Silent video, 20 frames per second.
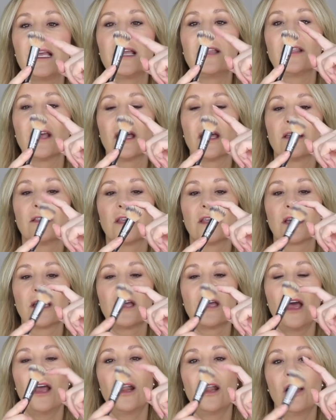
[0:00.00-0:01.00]
in the
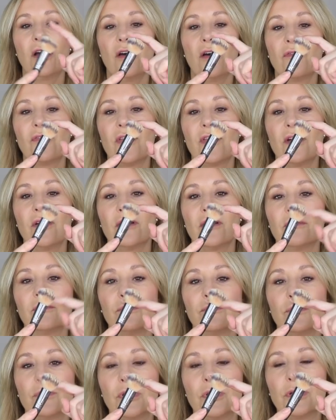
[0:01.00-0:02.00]
color of the
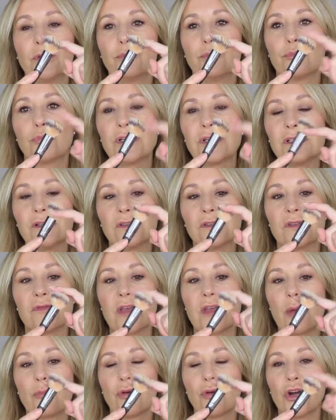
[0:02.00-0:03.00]
bristles of
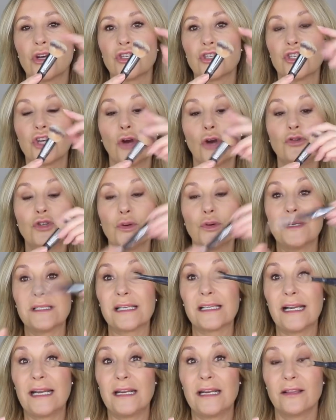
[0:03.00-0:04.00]
that brush shows you it's
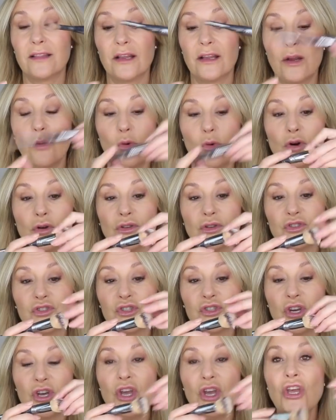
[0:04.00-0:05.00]
cleaner than it
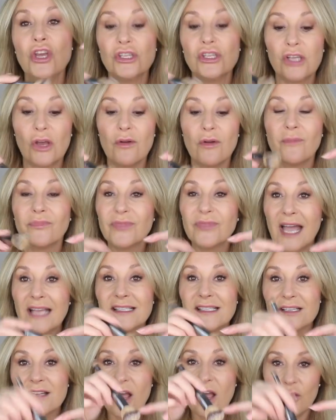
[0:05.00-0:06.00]
was. So
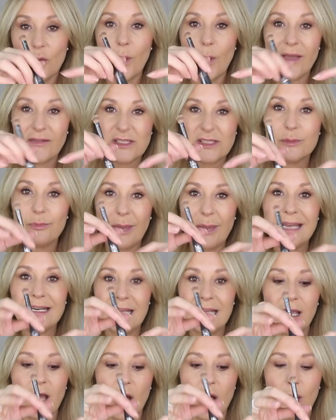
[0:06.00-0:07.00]
that's another way of
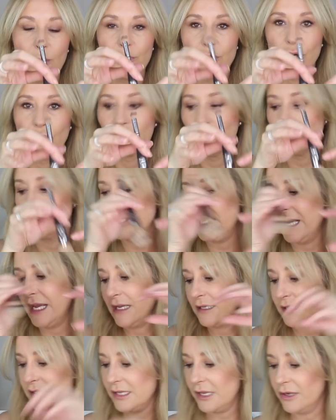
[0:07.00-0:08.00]
speeding up your
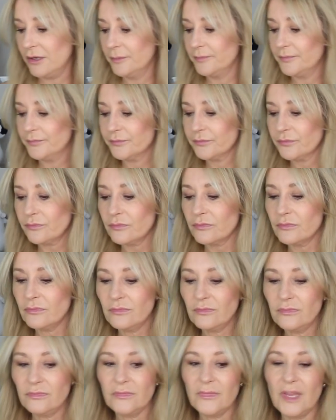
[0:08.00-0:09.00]
routine. So
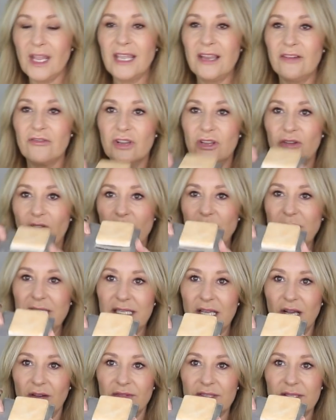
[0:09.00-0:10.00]
grab
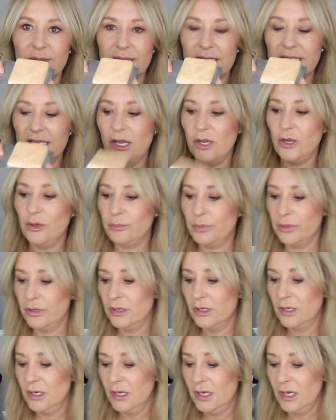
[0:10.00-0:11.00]
yourself some soap,
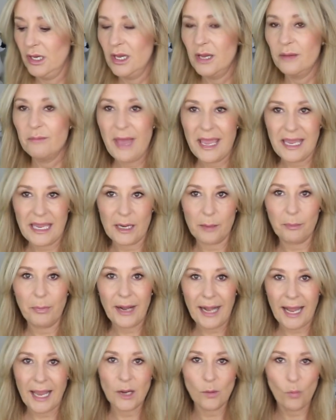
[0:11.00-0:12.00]
make it a
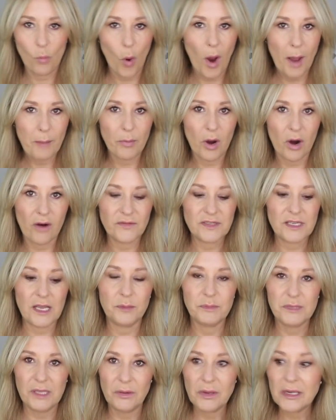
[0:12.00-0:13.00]
plain white bar of
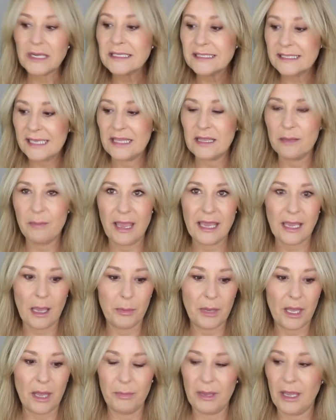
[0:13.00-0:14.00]
soap so you can see the
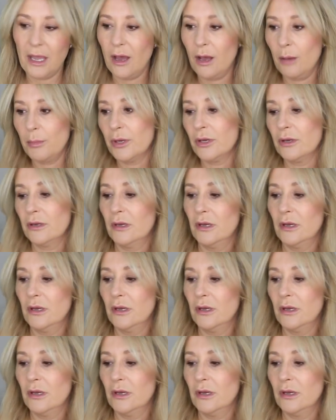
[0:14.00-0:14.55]
makeup coming up.